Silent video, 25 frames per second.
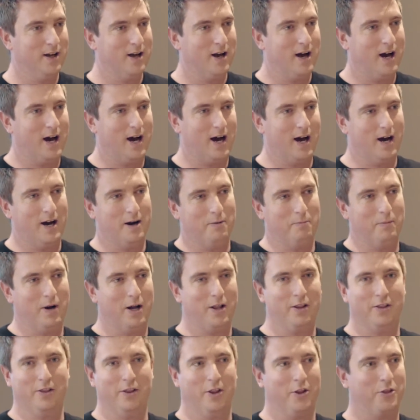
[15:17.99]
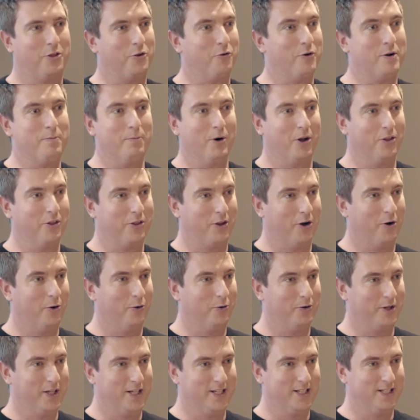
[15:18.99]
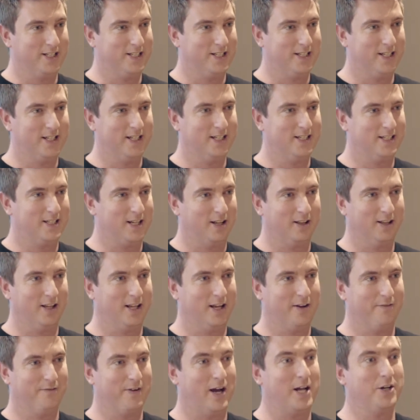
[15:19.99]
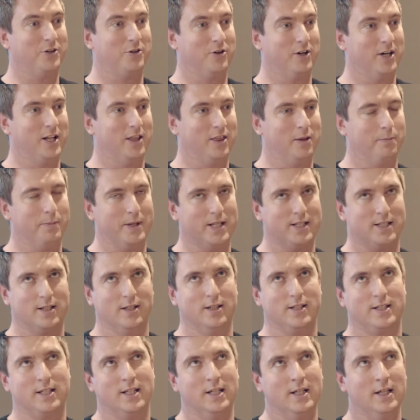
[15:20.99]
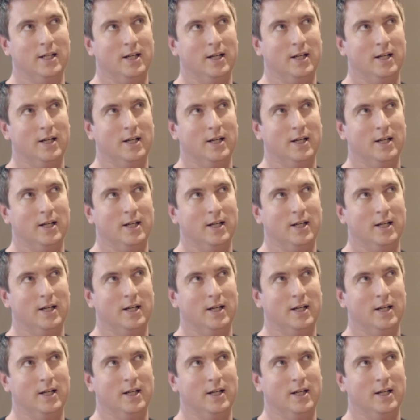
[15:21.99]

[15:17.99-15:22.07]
And the 3-month-old is suddenly a veteran in the business.